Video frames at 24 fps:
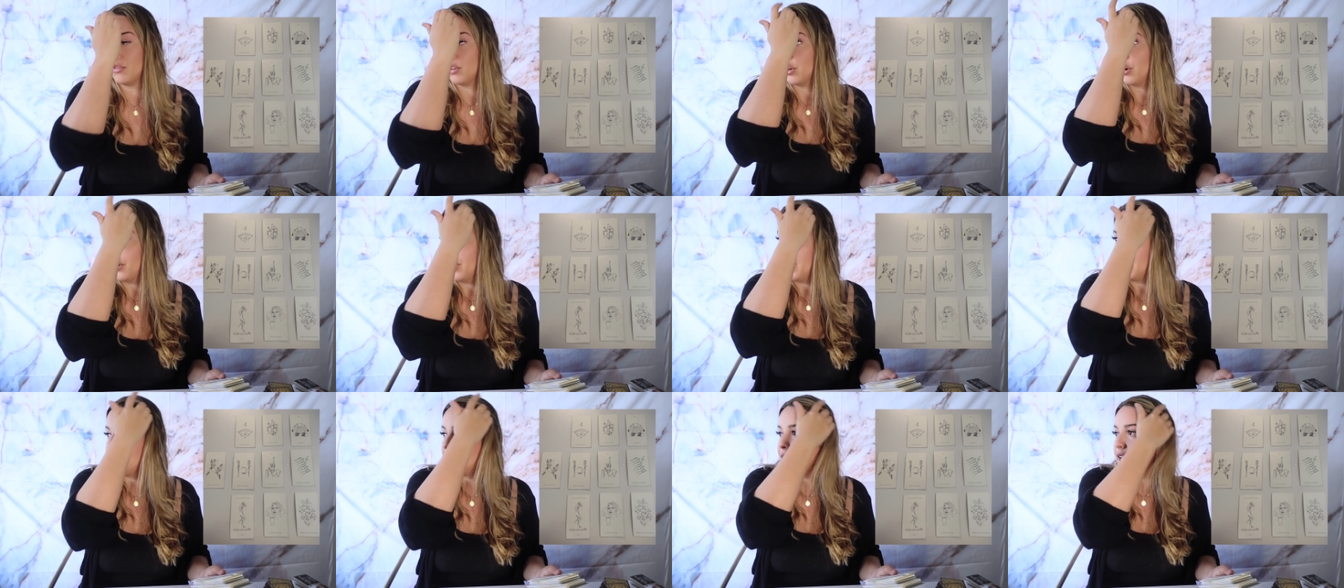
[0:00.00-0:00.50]

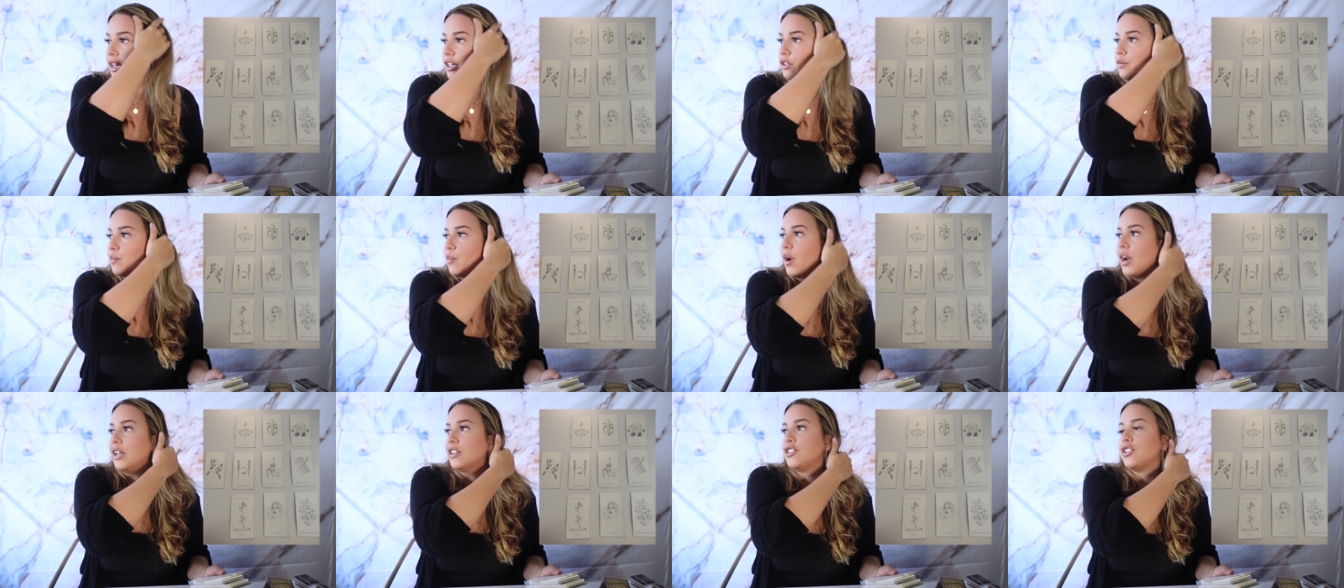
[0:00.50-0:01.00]
learning to
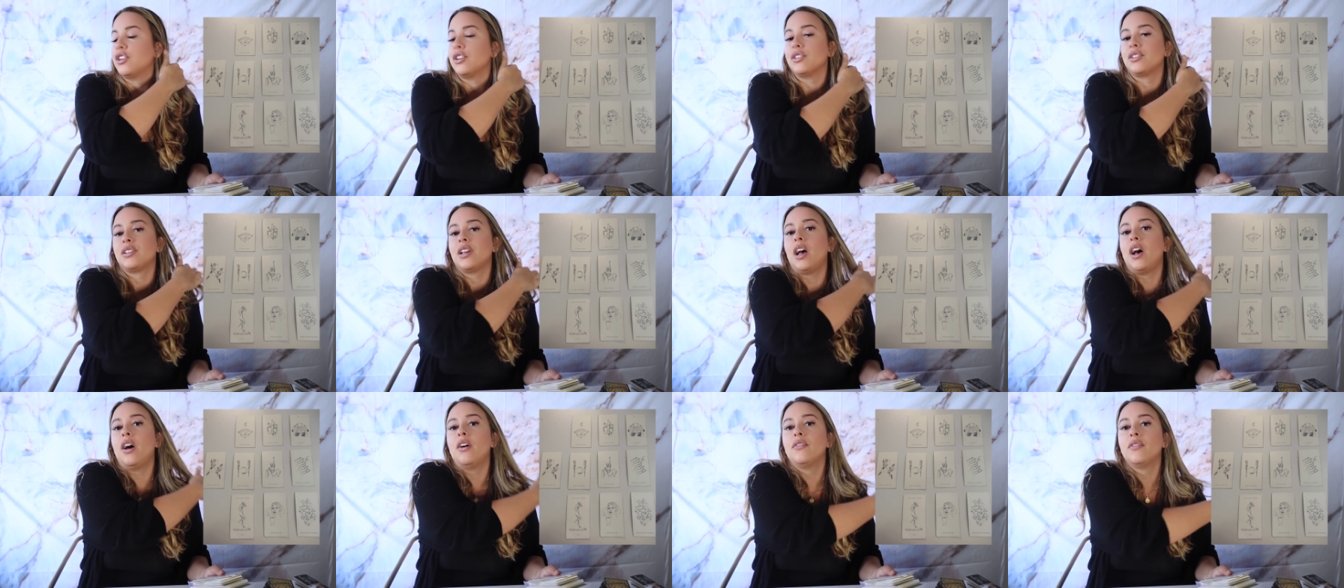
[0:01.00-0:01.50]
express
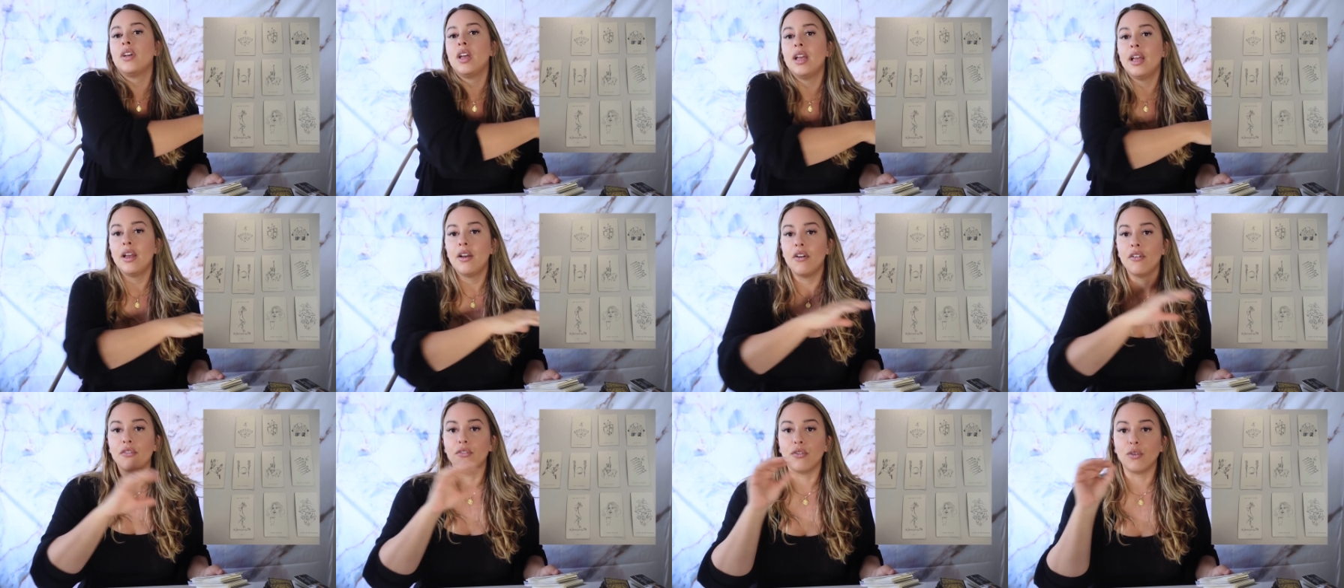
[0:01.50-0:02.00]
yourself
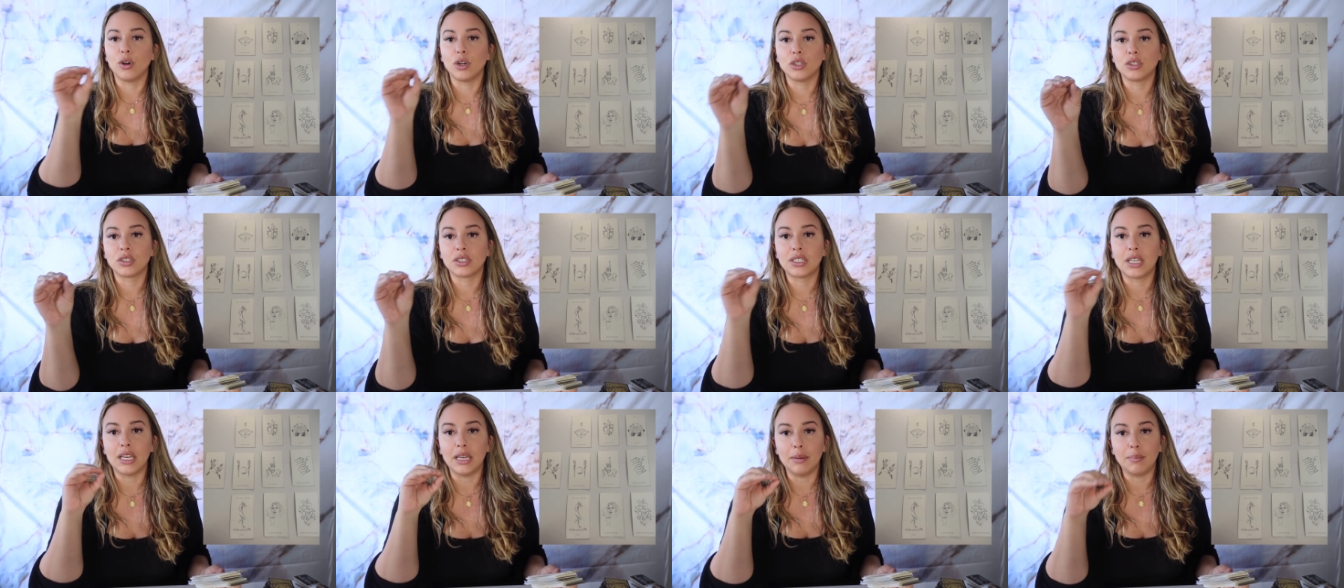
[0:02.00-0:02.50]

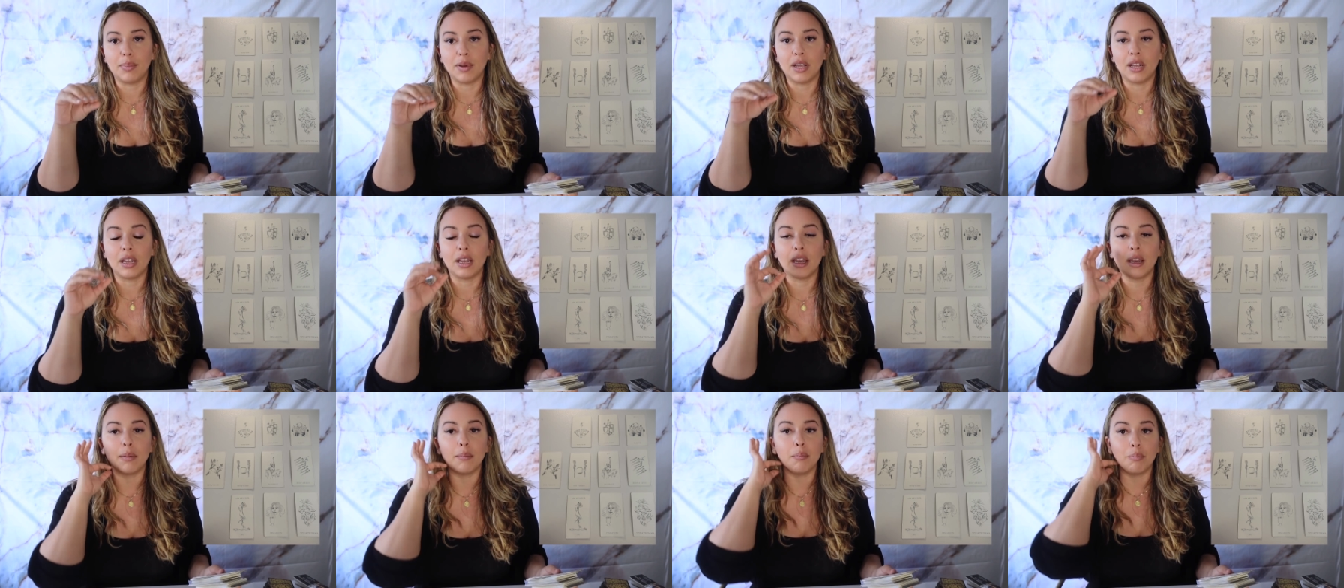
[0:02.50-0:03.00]
versus
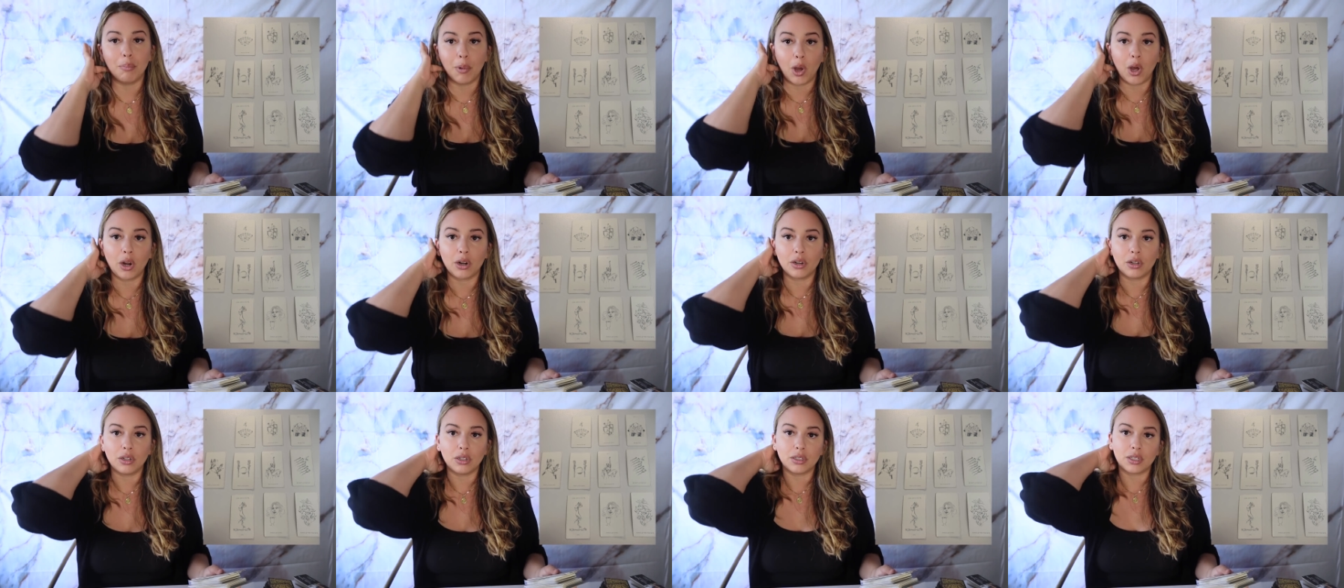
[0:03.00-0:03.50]
keeping it
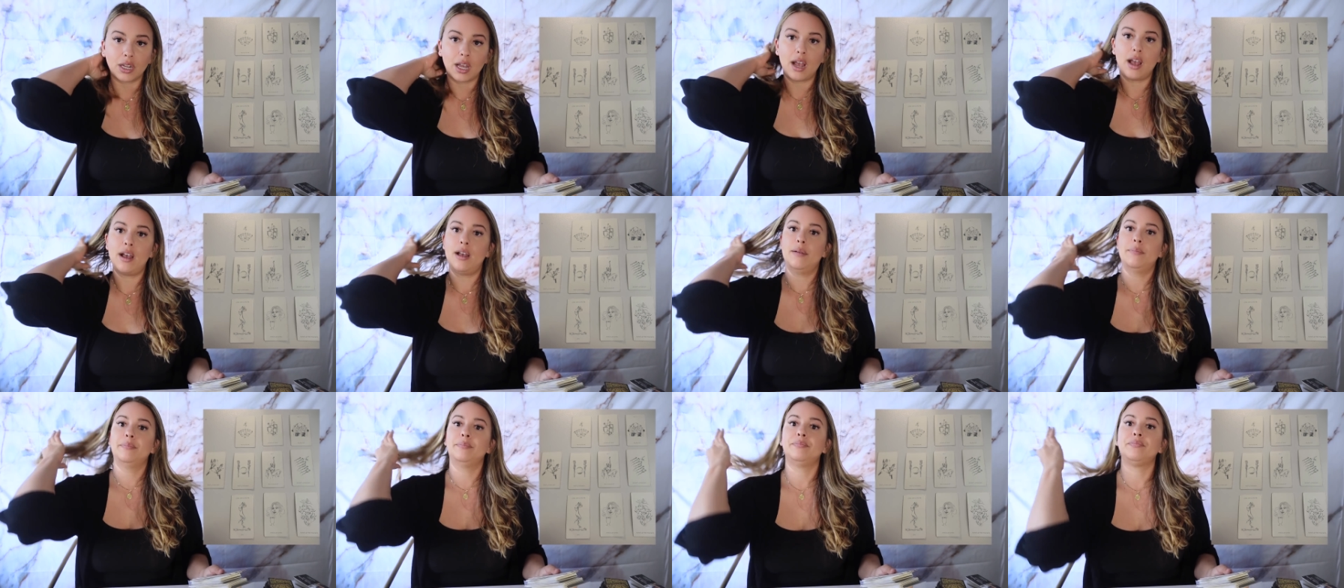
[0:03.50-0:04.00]
bottled
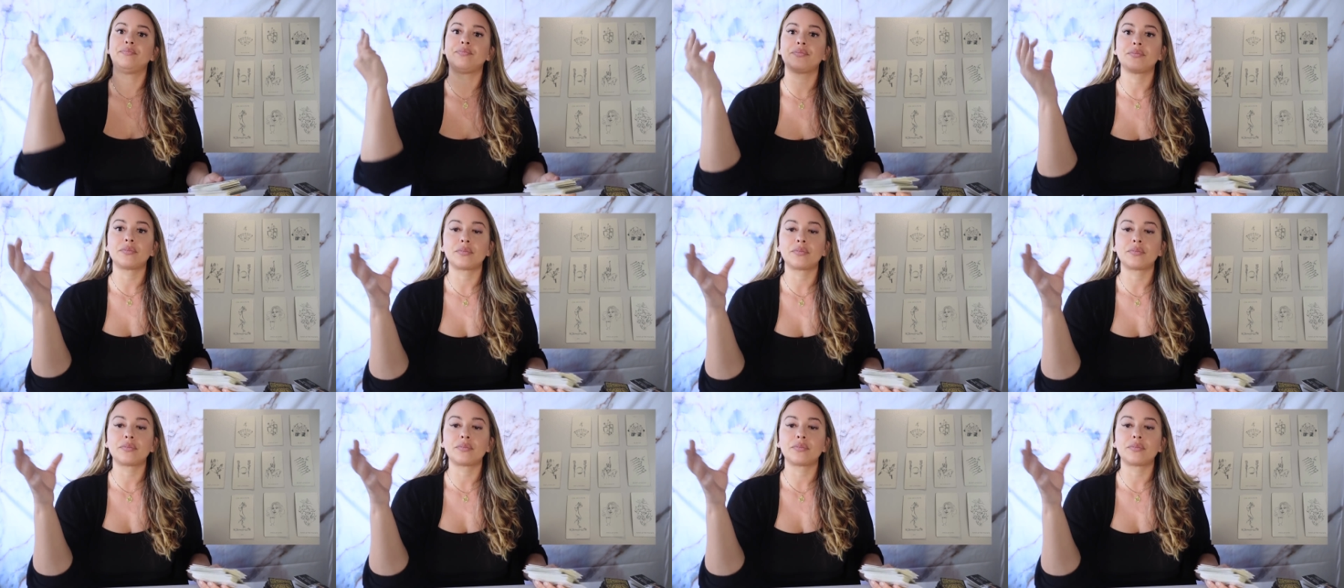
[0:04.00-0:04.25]
up,